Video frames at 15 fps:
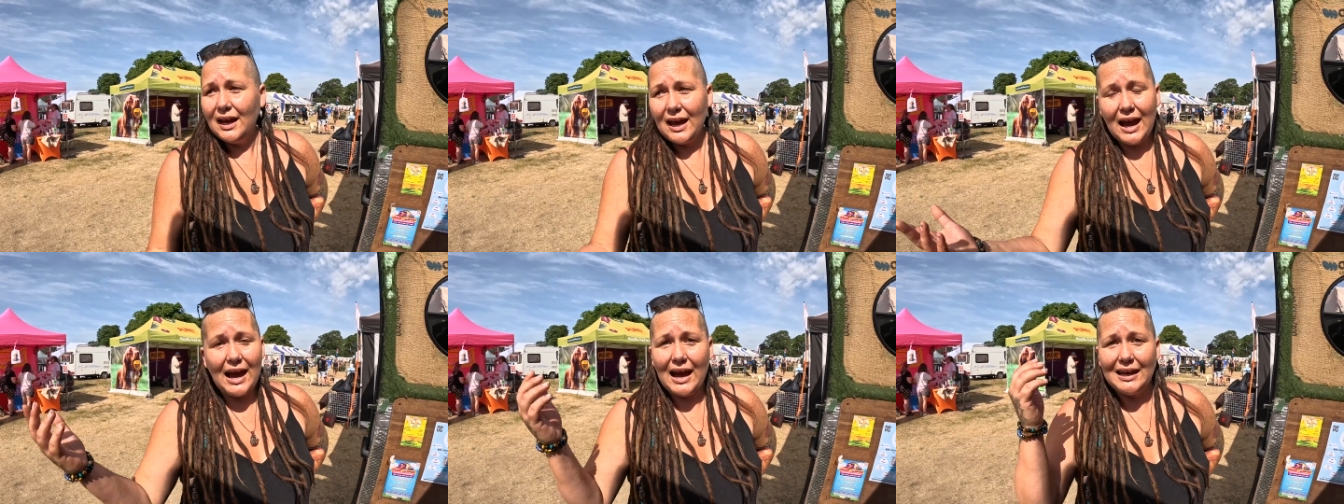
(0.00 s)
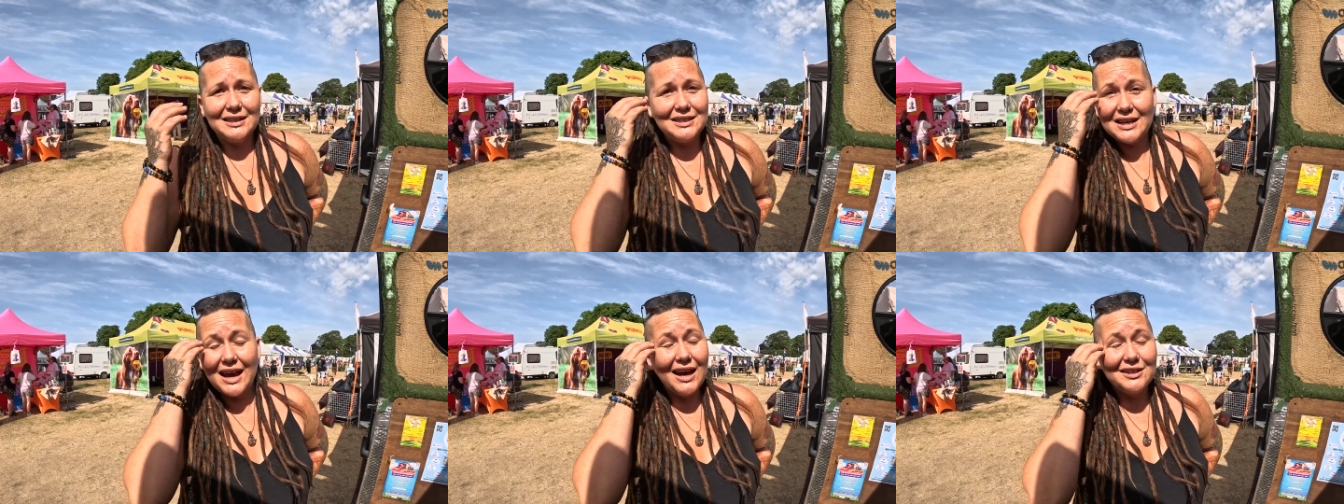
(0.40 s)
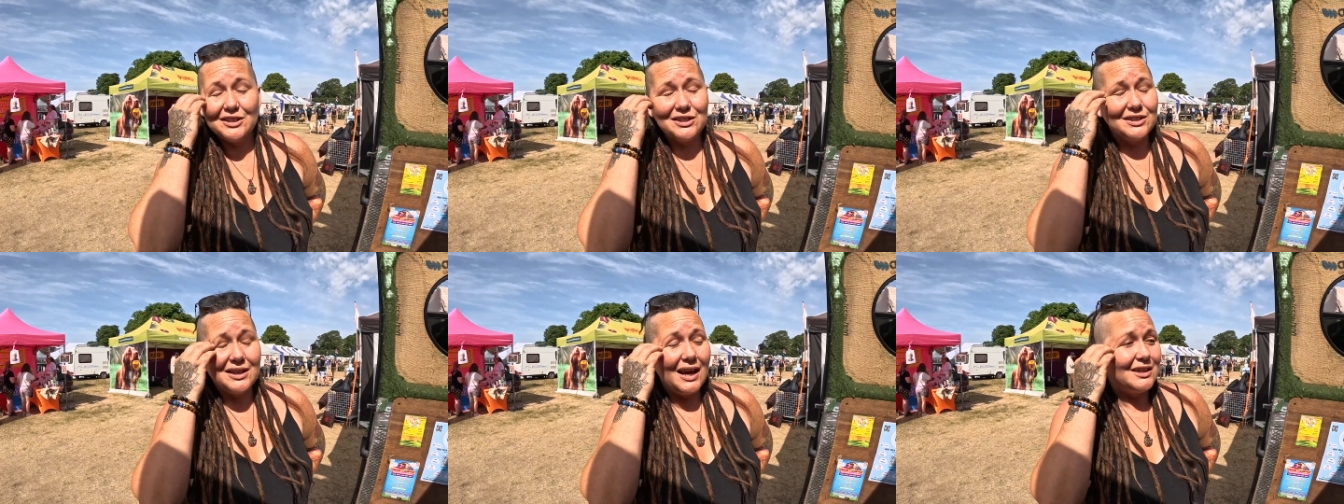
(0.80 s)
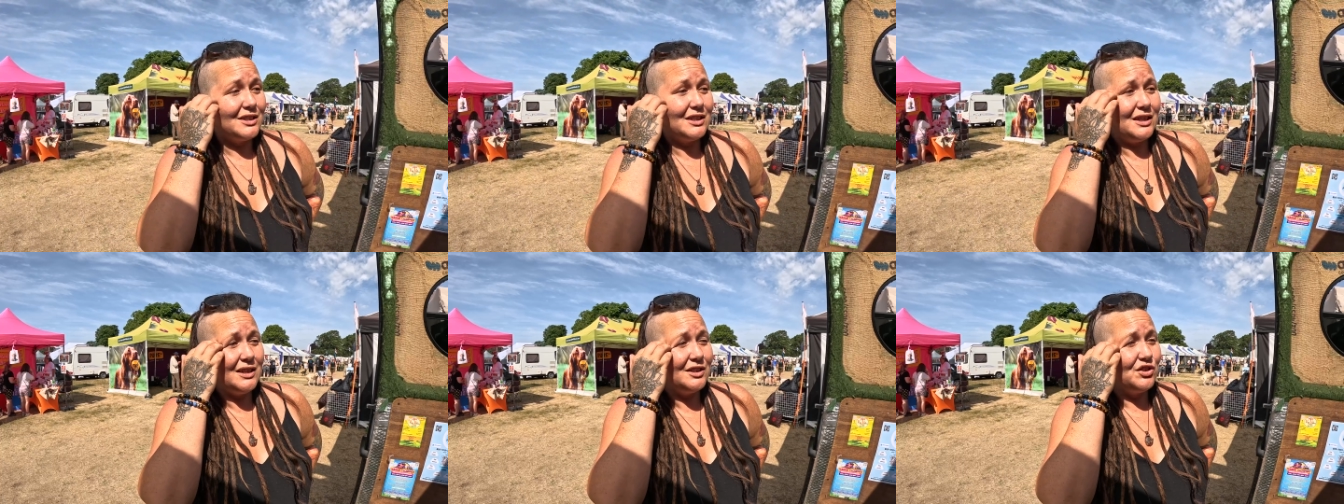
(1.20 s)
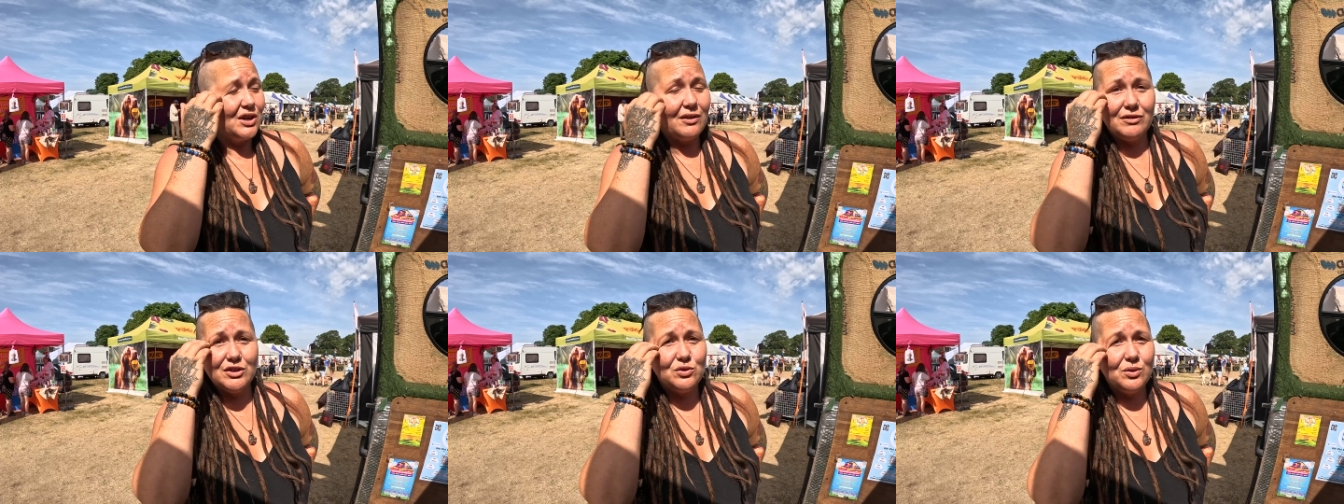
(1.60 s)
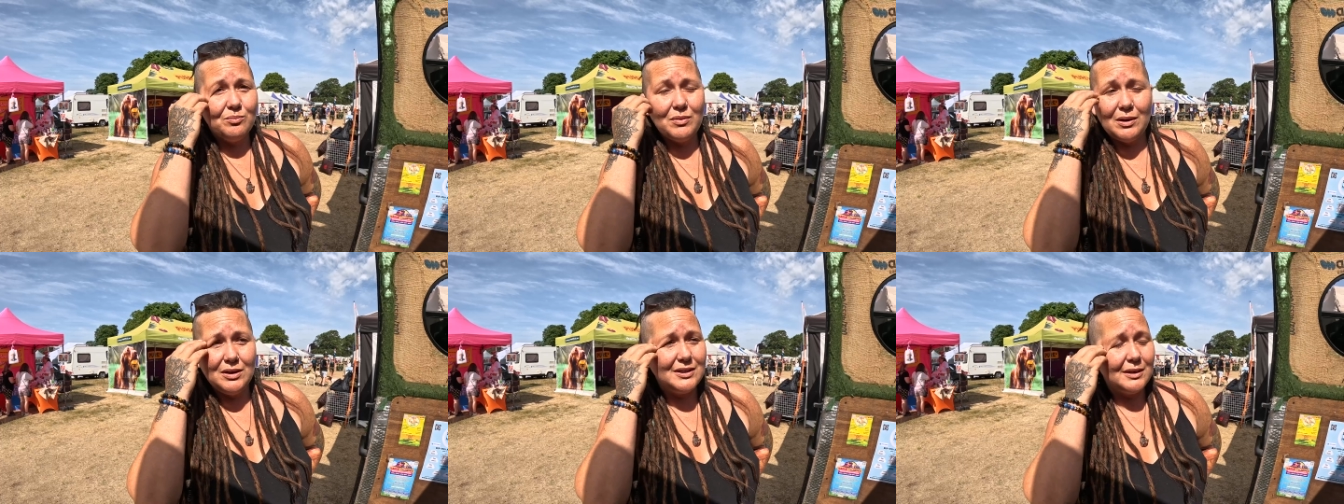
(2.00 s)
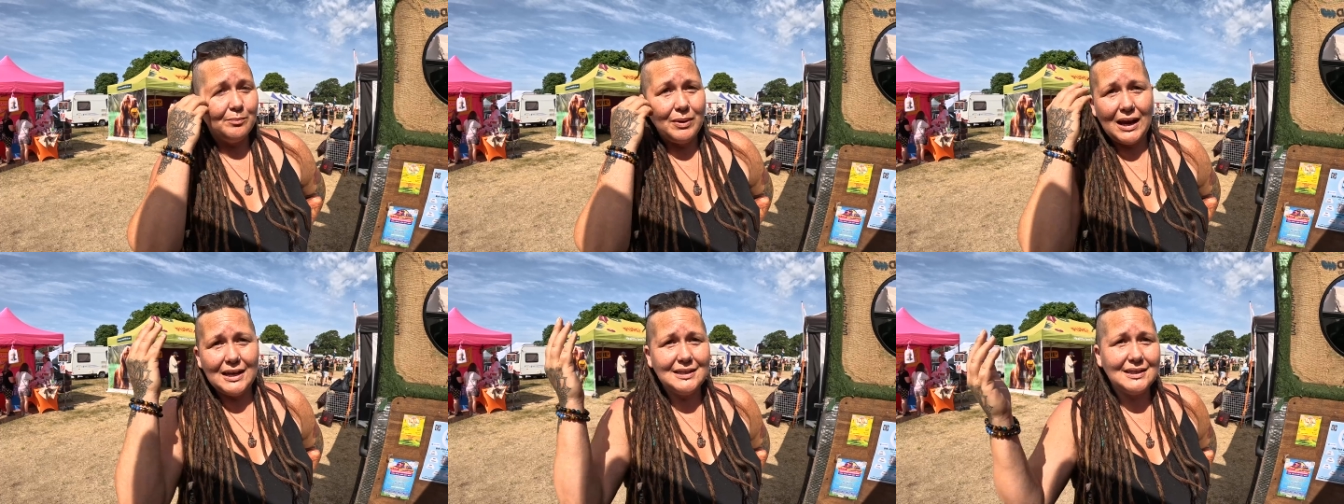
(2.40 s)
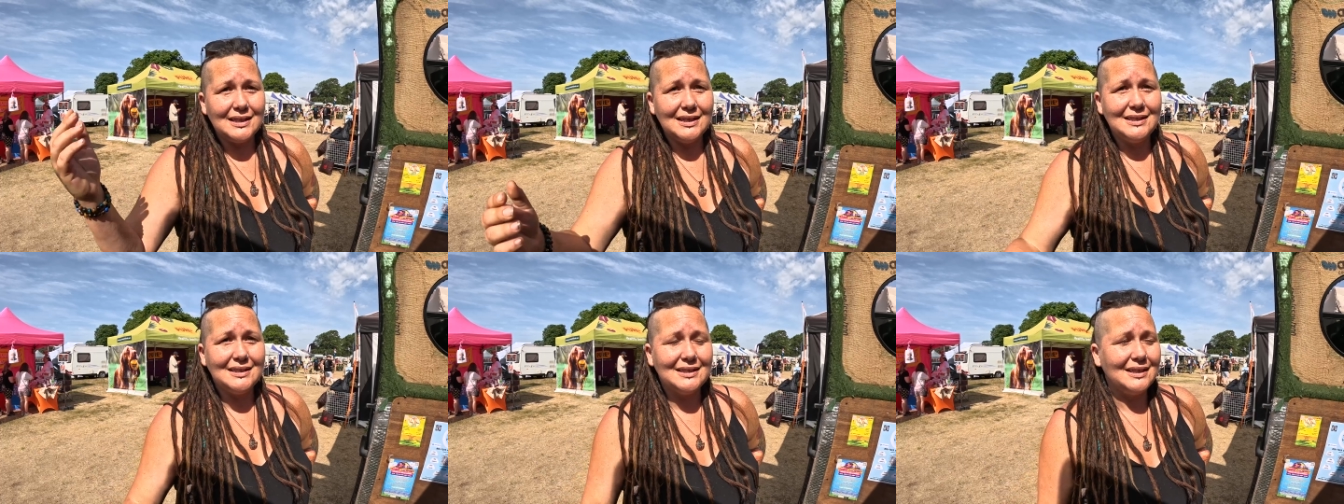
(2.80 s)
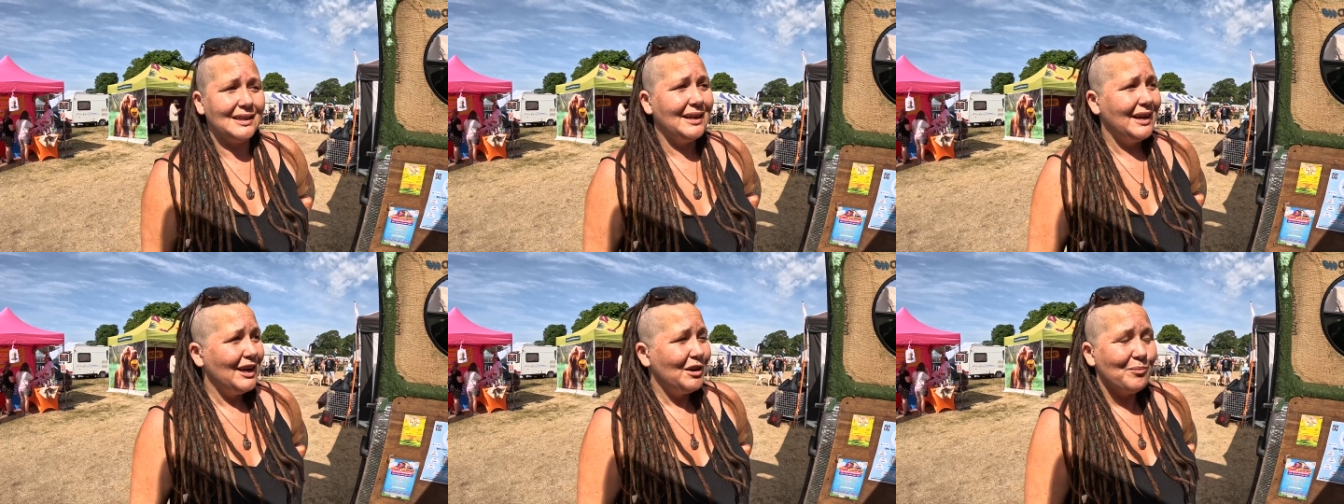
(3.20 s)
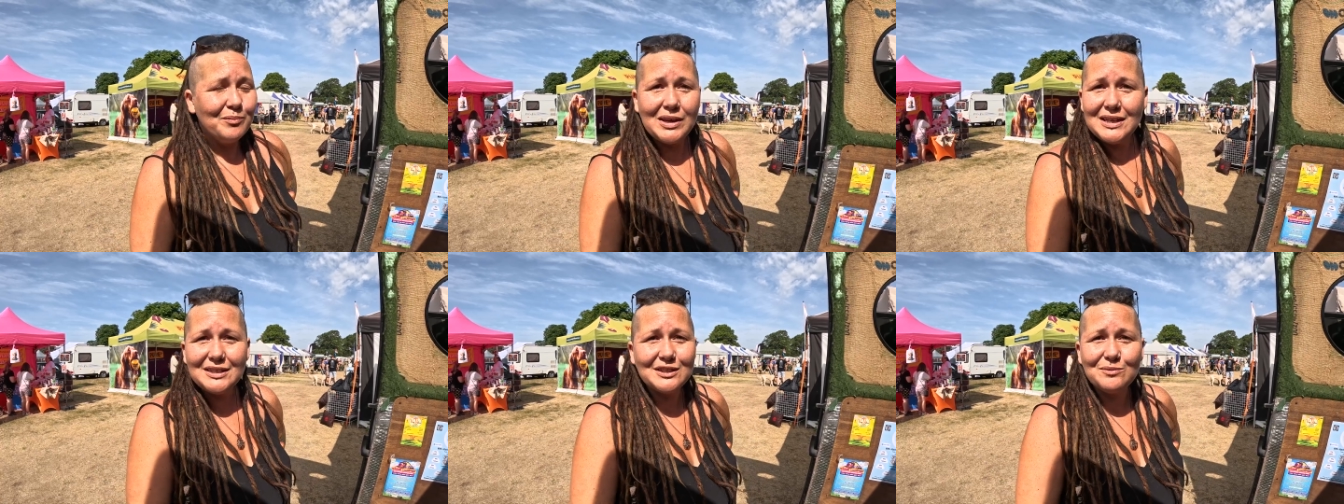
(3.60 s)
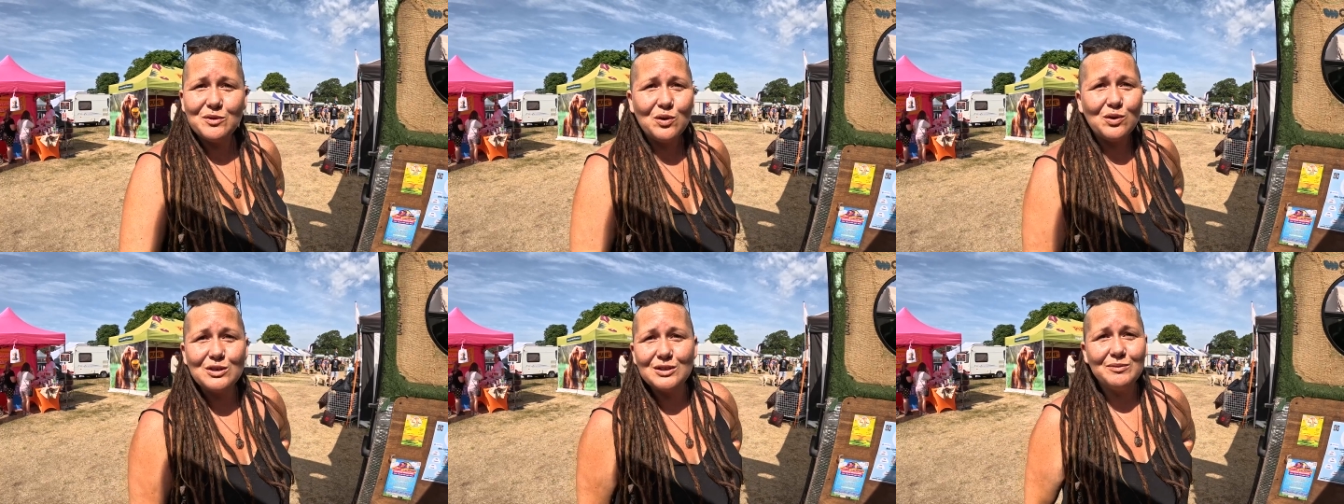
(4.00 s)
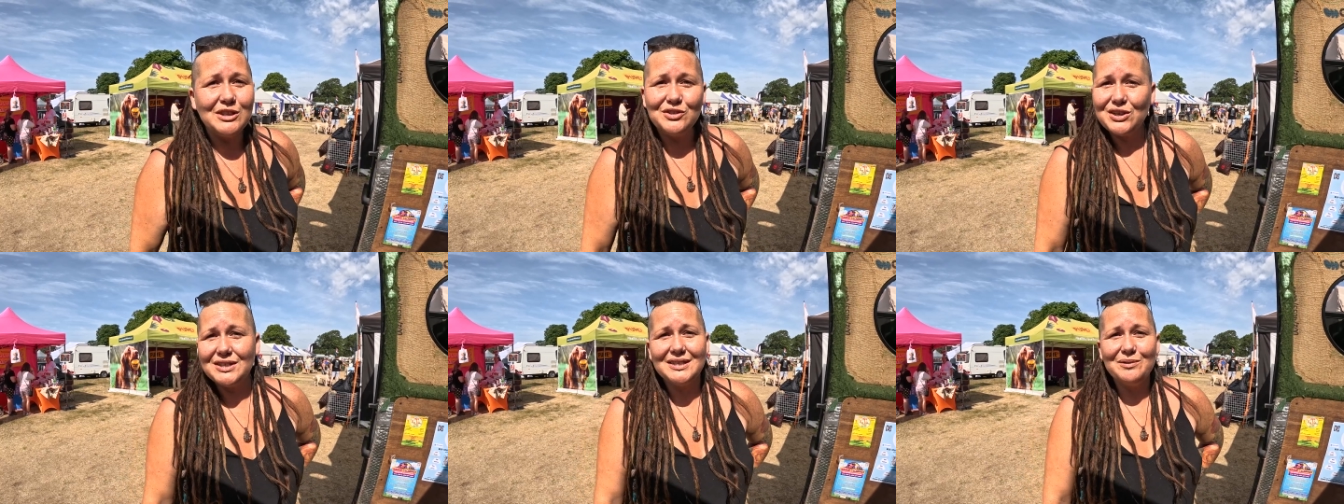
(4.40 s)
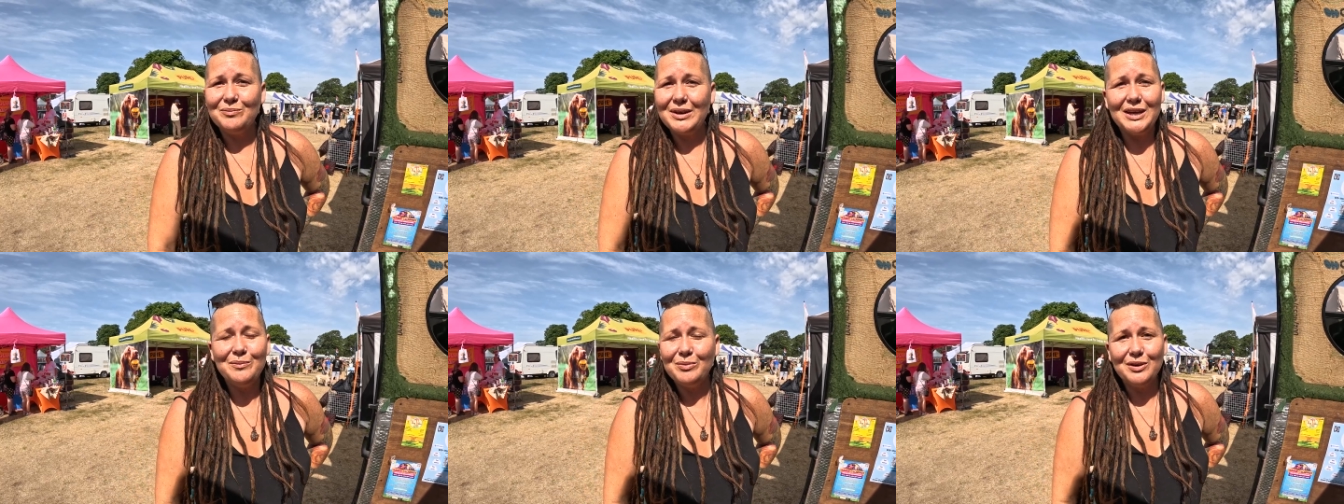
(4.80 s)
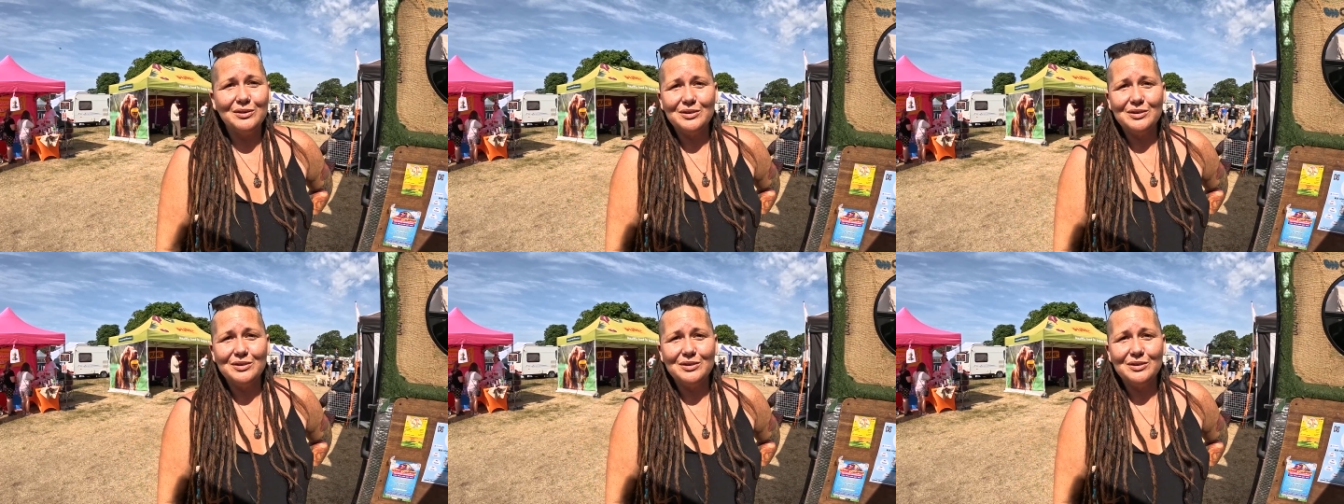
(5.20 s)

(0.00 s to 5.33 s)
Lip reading: and yeah, just get to travel to amazing places and meet some awesome interesting people.